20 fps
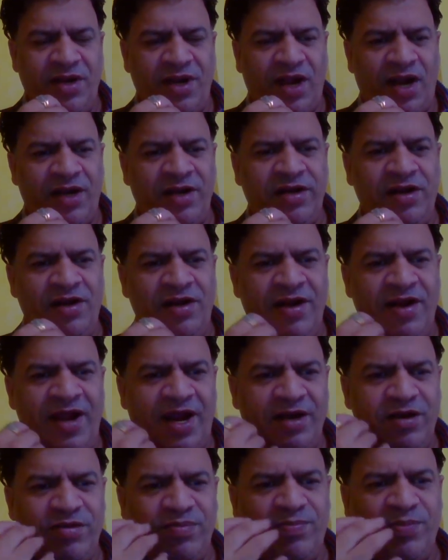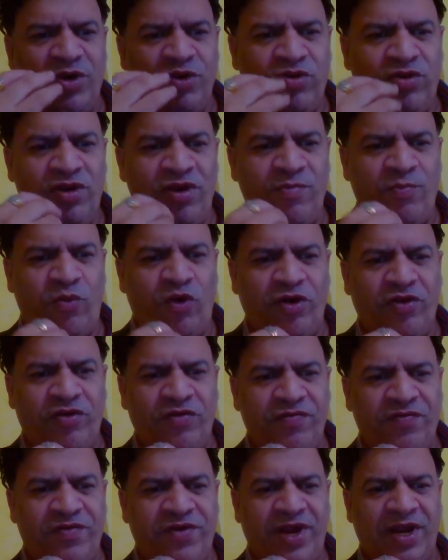Until that particular point
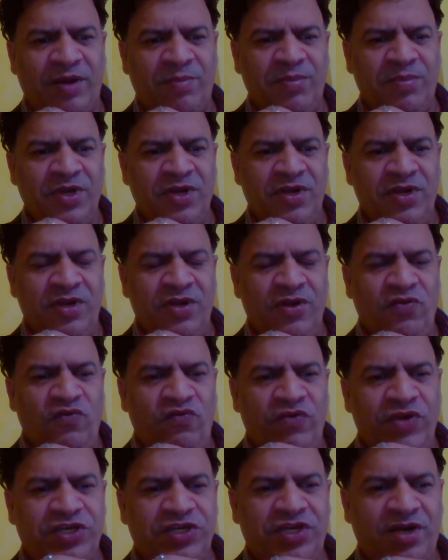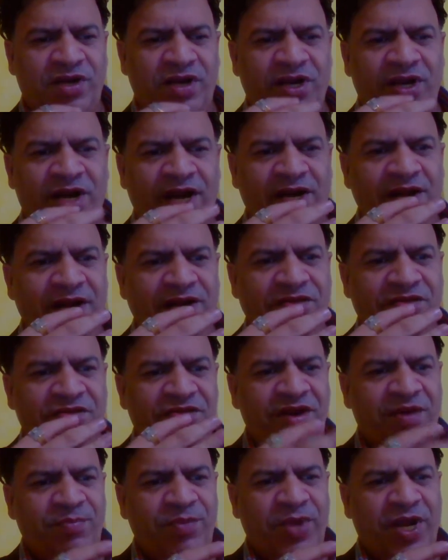of time, Vishaka
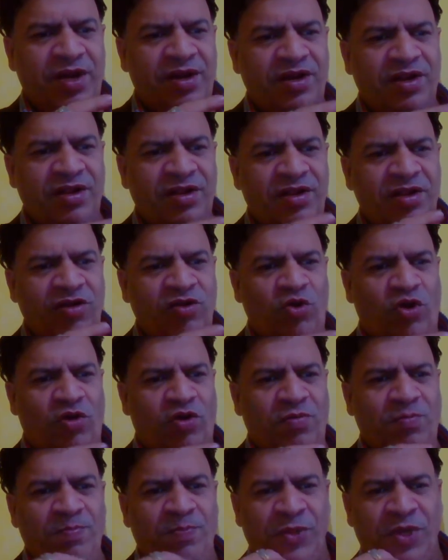guidelines remain the law.